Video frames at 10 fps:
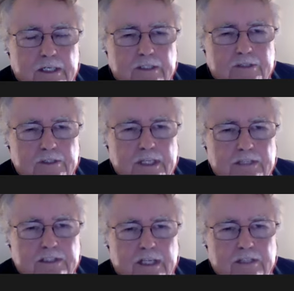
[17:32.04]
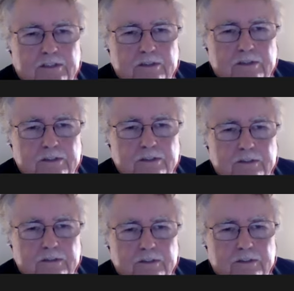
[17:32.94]
And so that's the essence
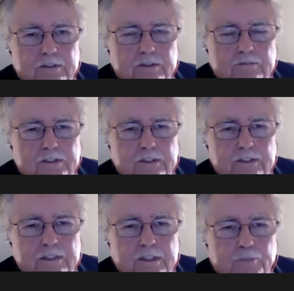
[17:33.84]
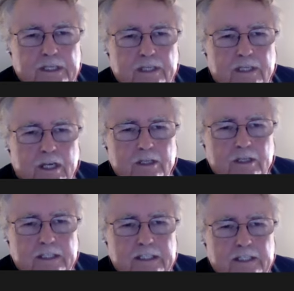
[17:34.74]
of the appeal. All
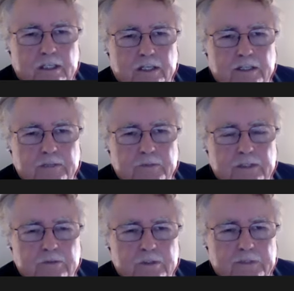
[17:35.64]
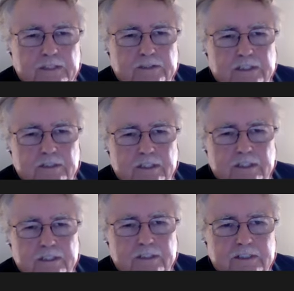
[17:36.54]
the legal argument will be
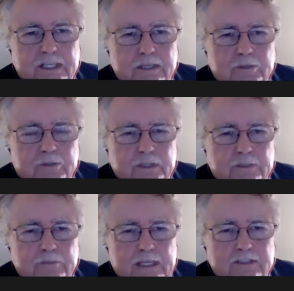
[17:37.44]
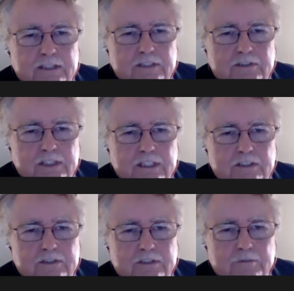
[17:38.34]
essentially the same between Massey and
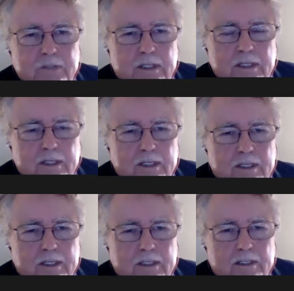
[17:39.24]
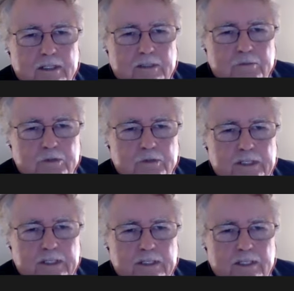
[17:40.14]
Sheets, and
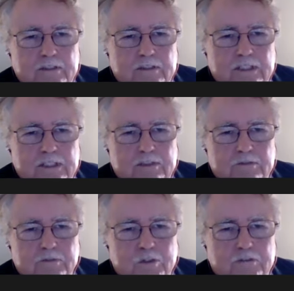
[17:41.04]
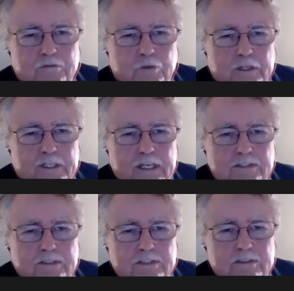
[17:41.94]
between Sheets, of course, 4
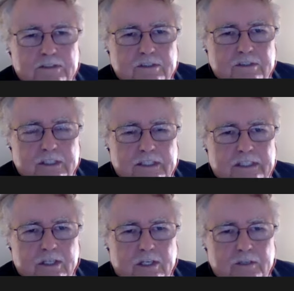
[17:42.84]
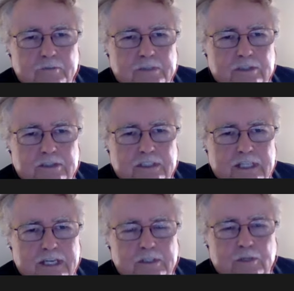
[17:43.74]
cases. The legal argument's the
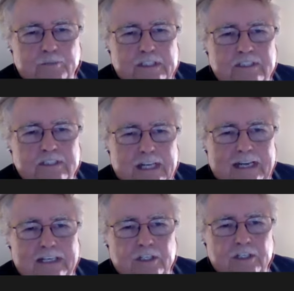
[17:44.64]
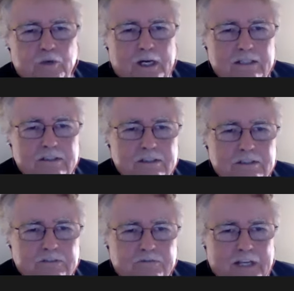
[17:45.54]
same. There'll be slight
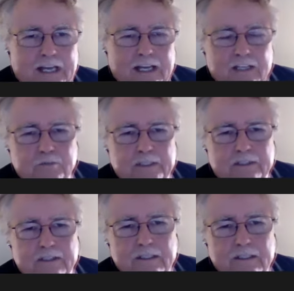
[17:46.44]
nuances of facts, but